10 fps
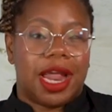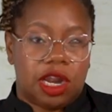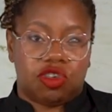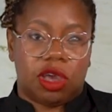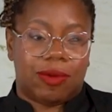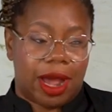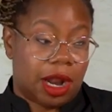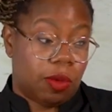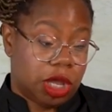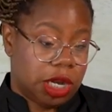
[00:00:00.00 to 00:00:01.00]
energy right
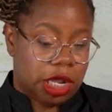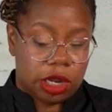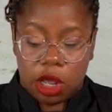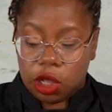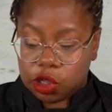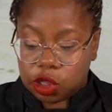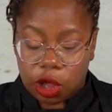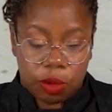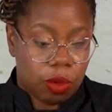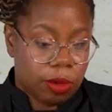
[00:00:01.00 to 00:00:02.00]
now what you need.
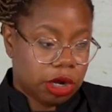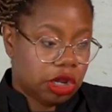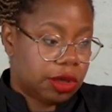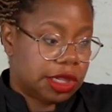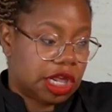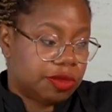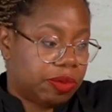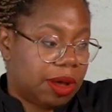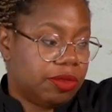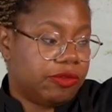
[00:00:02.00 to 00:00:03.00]
So what we're gonna do is let's
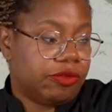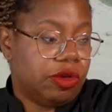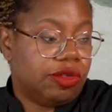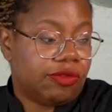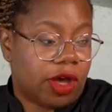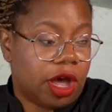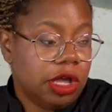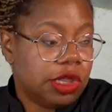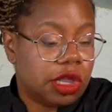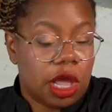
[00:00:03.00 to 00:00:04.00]
prep the fruits
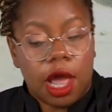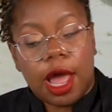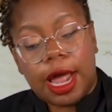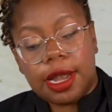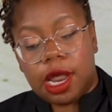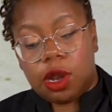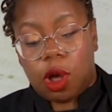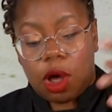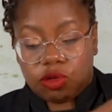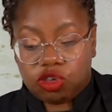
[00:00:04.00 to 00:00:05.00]
first and then
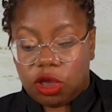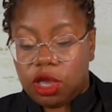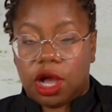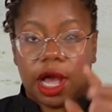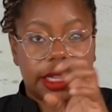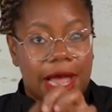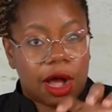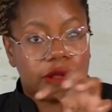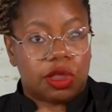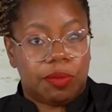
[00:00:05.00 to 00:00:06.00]
I'll show you guys
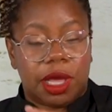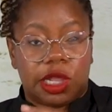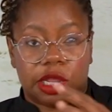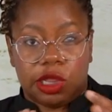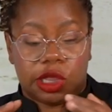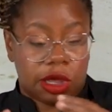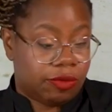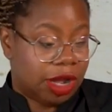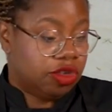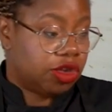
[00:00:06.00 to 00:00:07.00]
how to mix and to
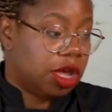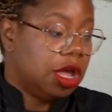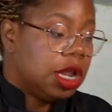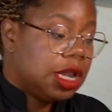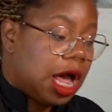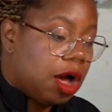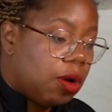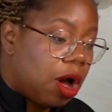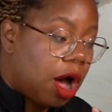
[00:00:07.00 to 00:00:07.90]
arrange it. Now